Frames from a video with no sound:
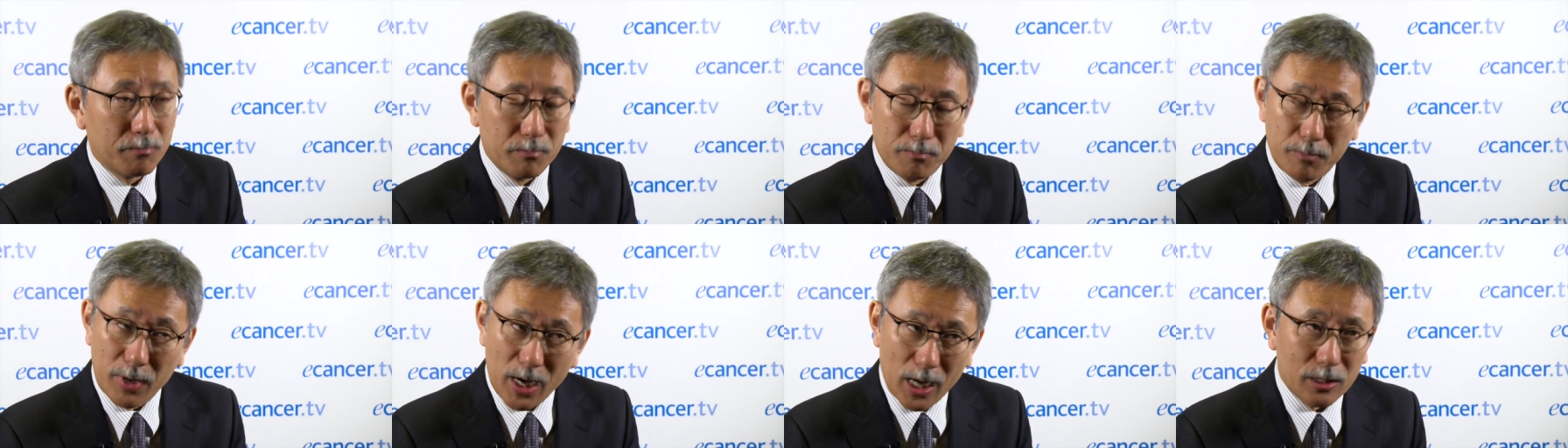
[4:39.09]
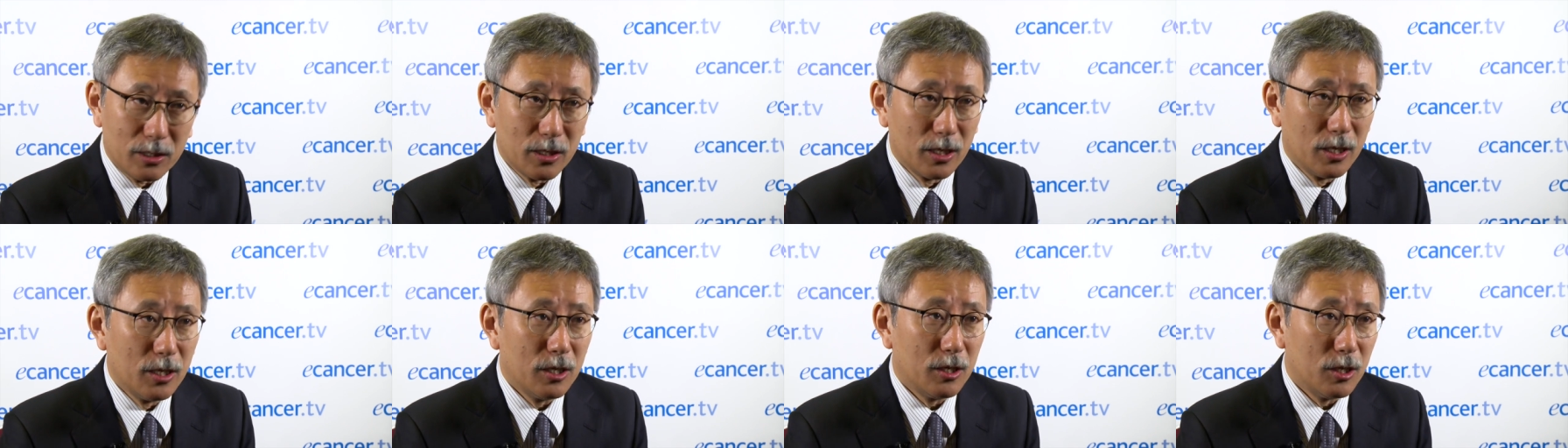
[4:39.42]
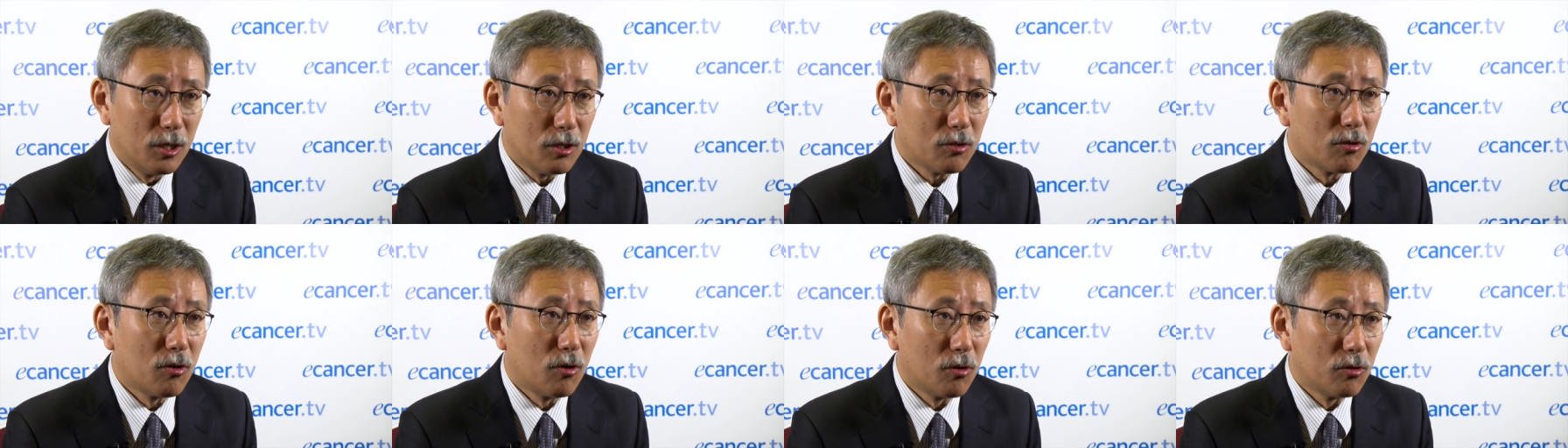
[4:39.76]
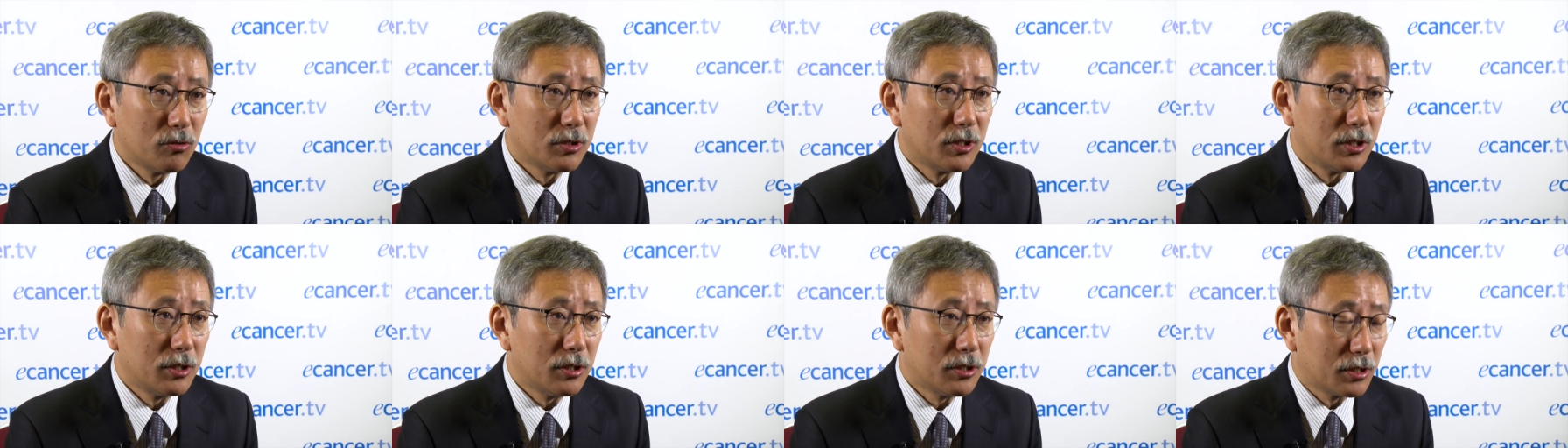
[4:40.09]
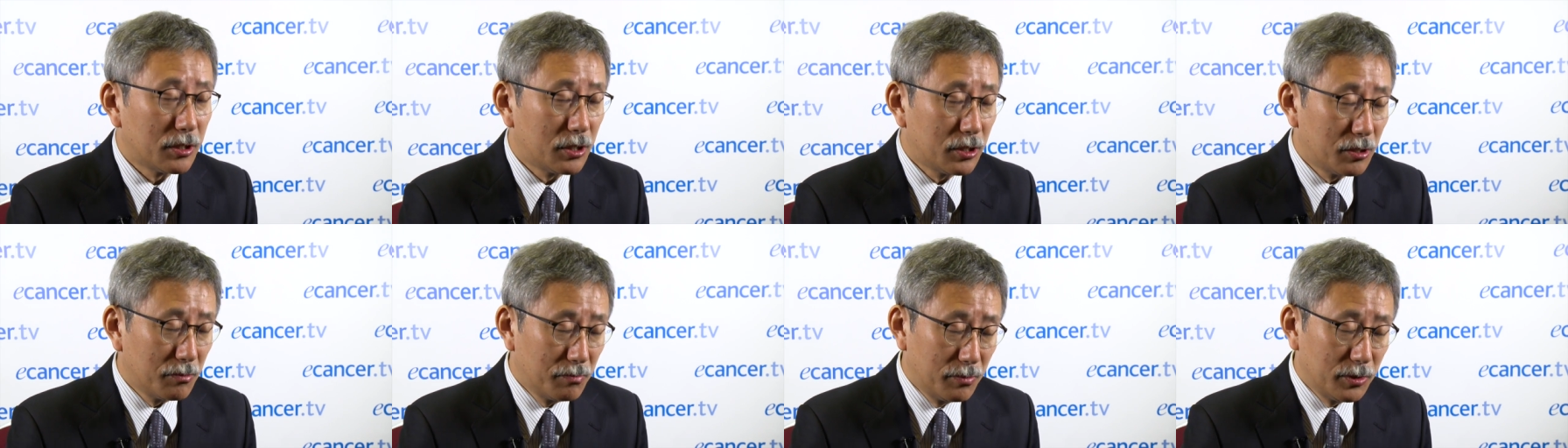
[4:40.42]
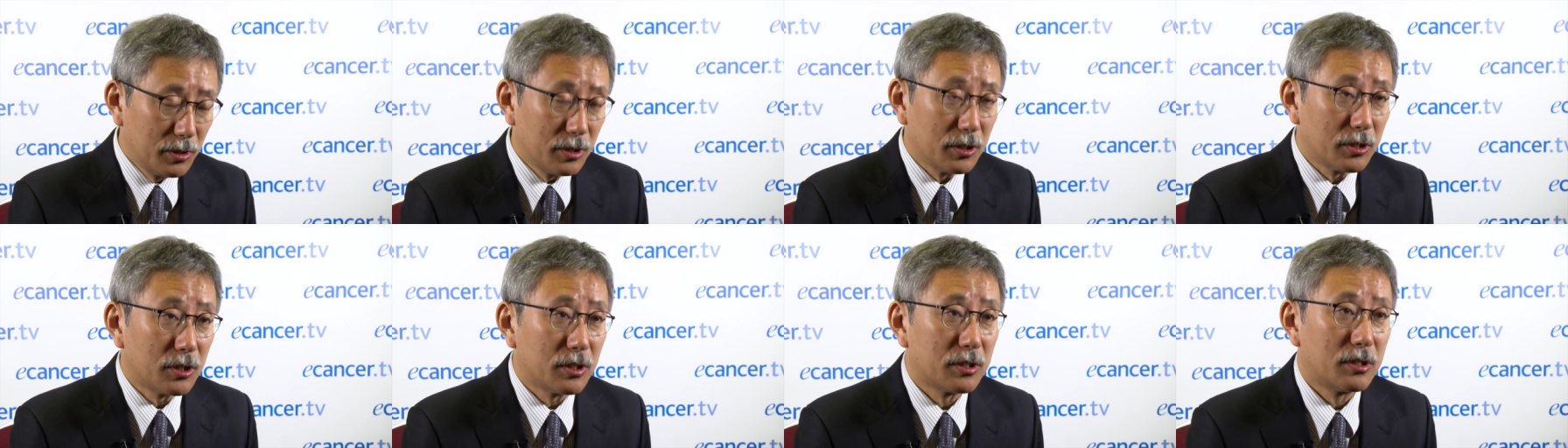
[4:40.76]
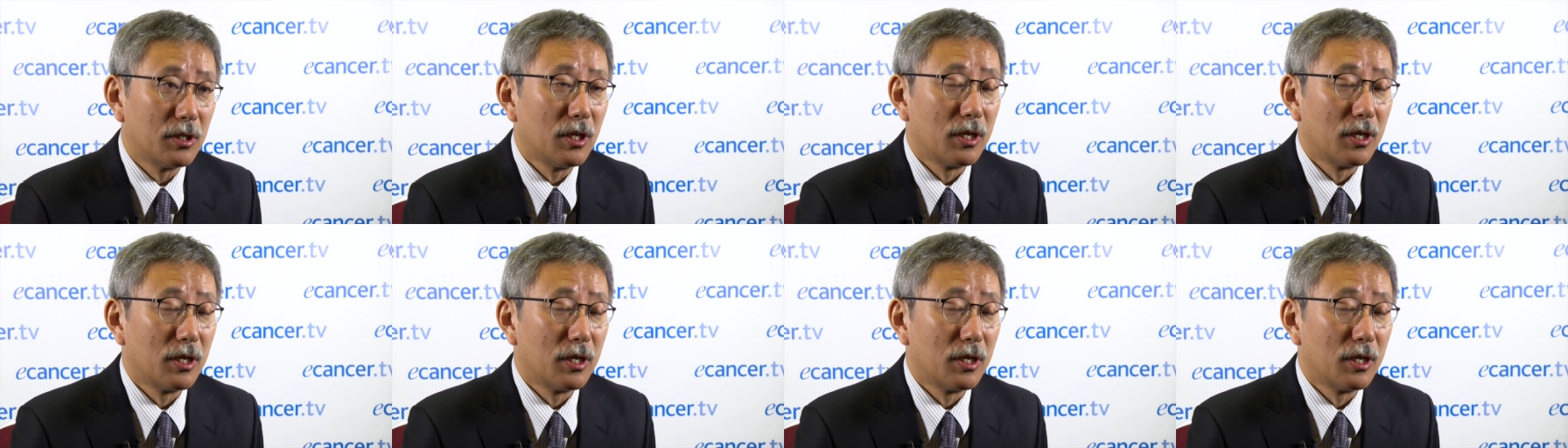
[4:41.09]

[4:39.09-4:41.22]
but it causes a severe